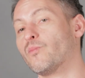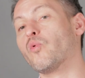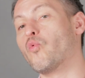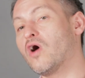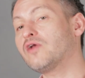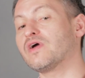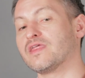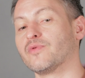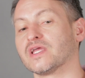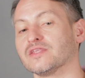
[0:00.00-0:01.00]
But one way
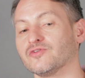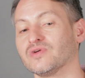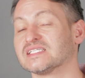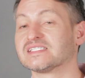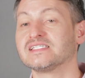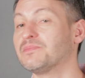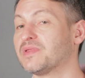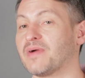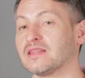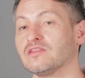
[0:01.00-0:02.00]
that we can do it is
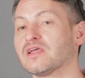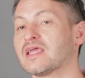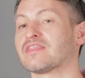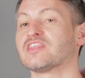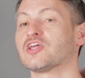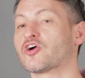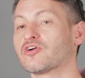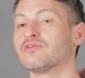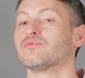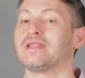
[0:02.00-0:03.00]
simply by looking at the
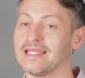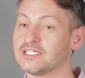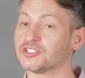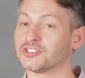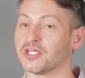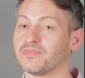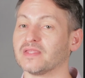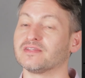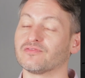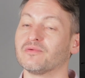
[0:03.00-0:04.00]
current relationship
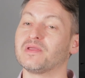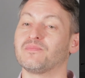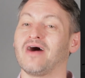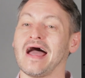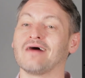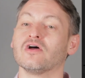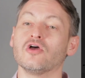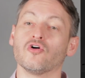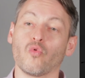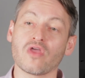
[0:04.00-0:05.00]
that different people have
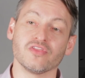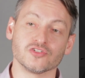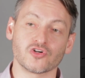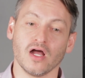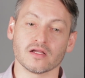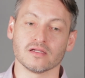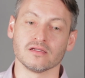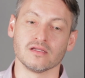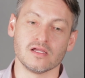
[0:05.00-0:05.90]
with the drug.